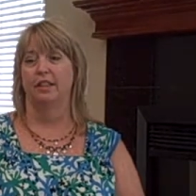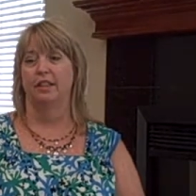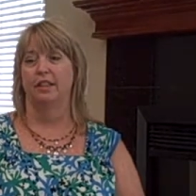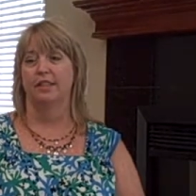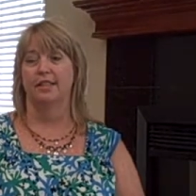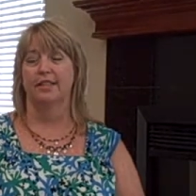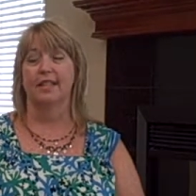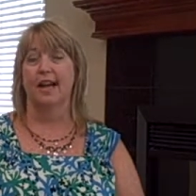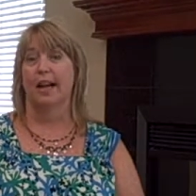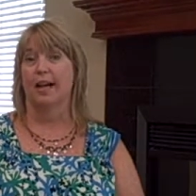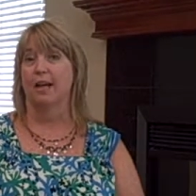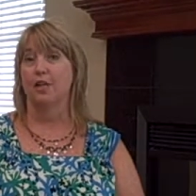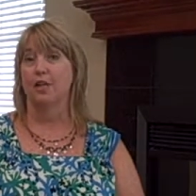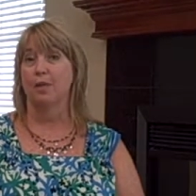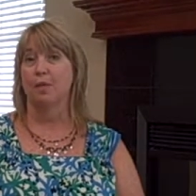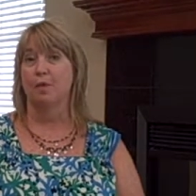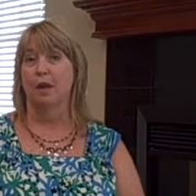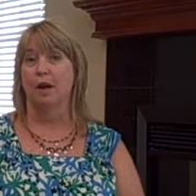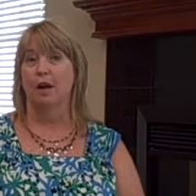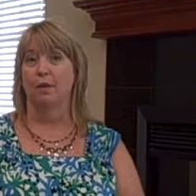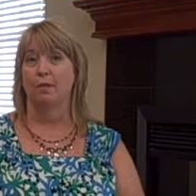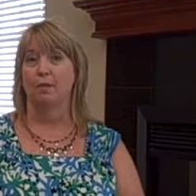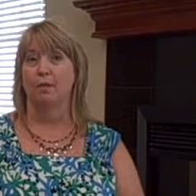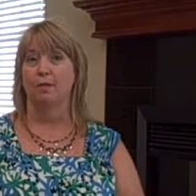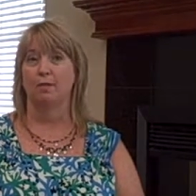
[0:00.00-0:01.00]
sinus
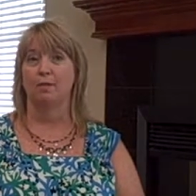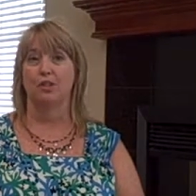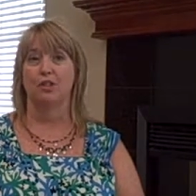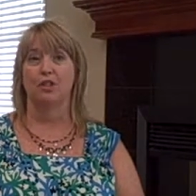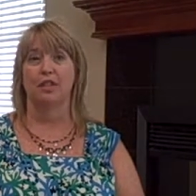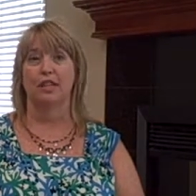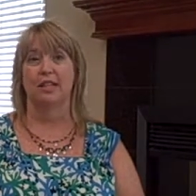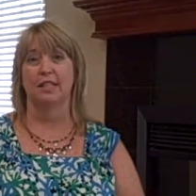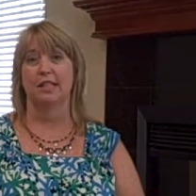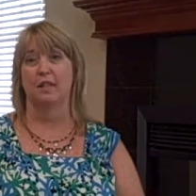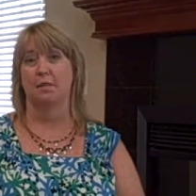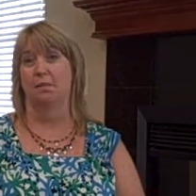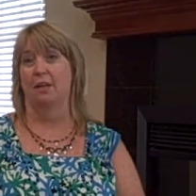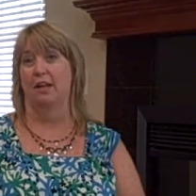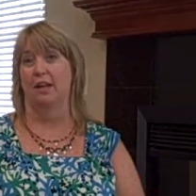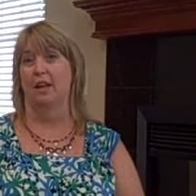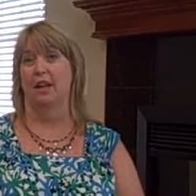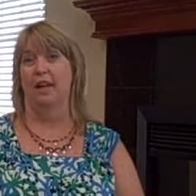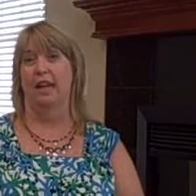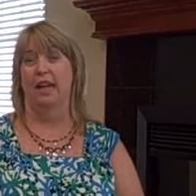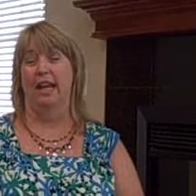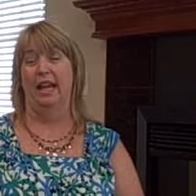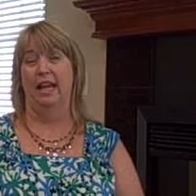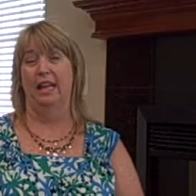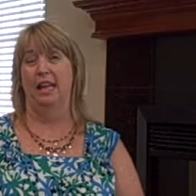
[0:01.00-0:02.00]
problems. She hasn't been
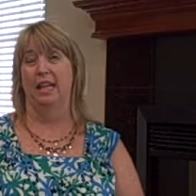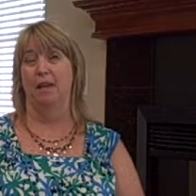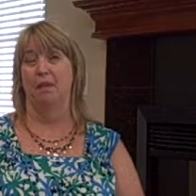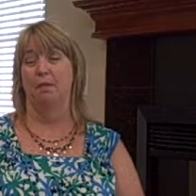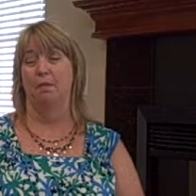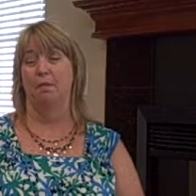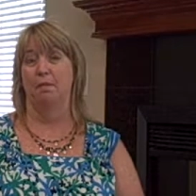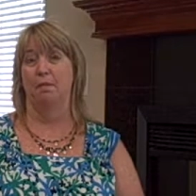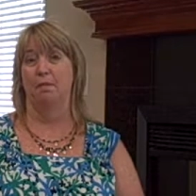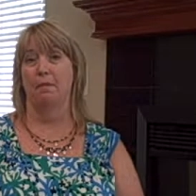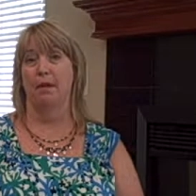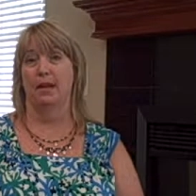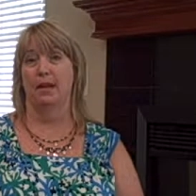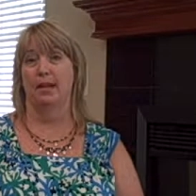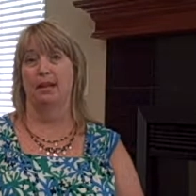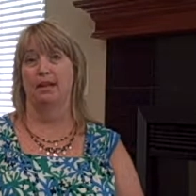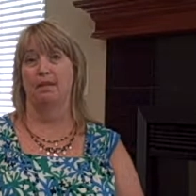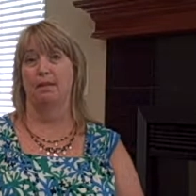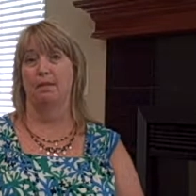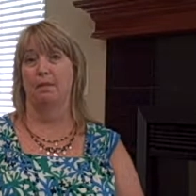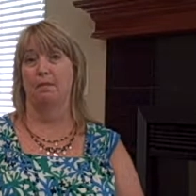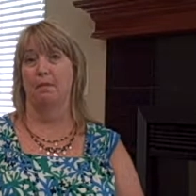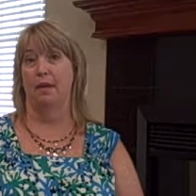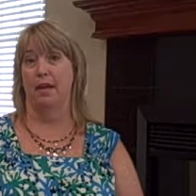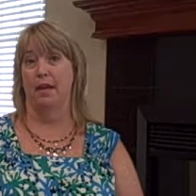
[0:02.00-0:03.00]
on any
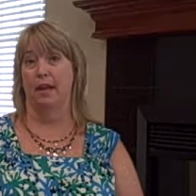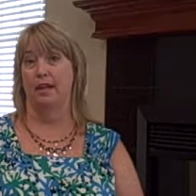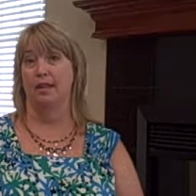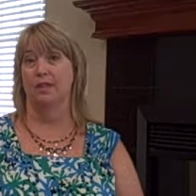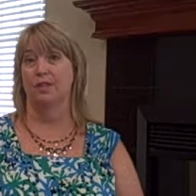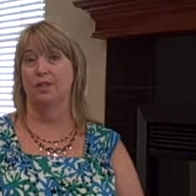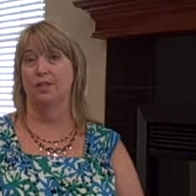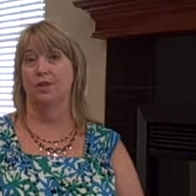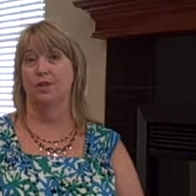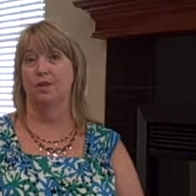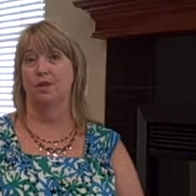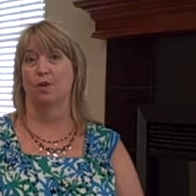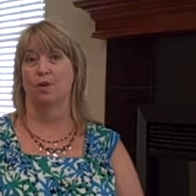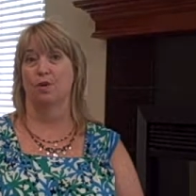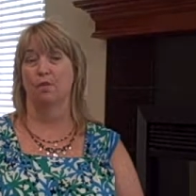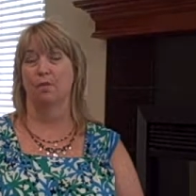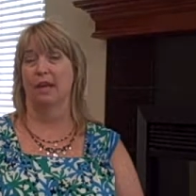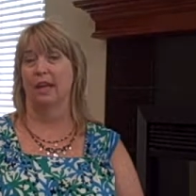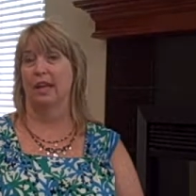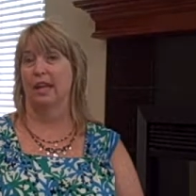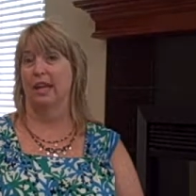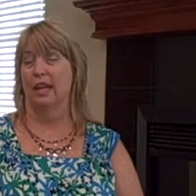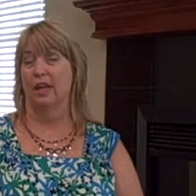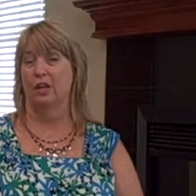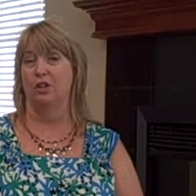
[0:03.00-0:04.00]
meds or
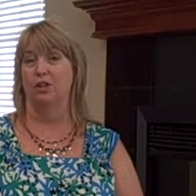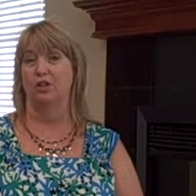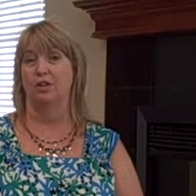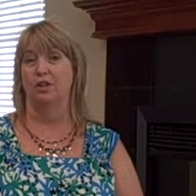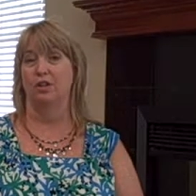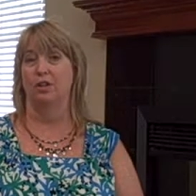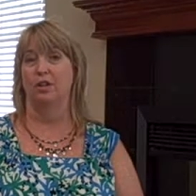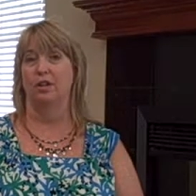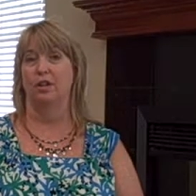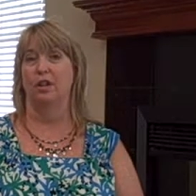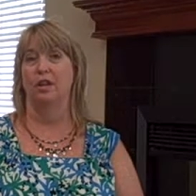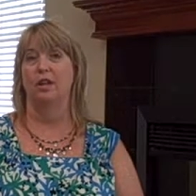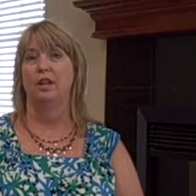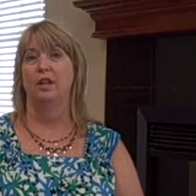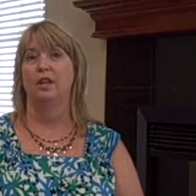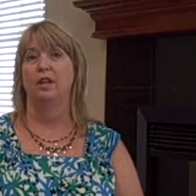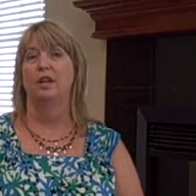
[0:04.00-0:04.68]
medication